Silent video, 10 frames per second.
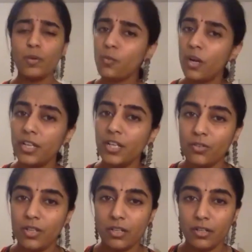wanting to
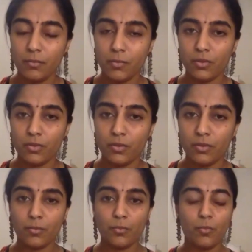learn
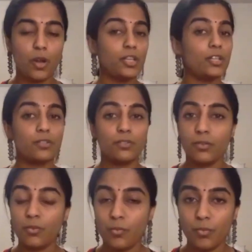more, wanting to
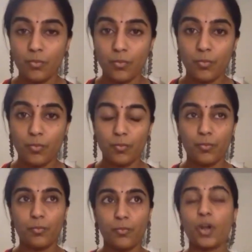know
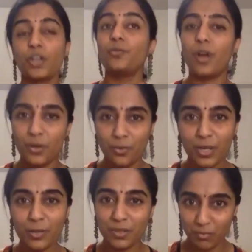what you are doing
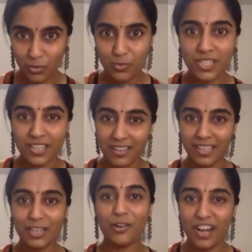with music
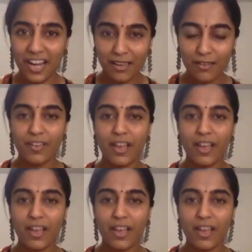in your life.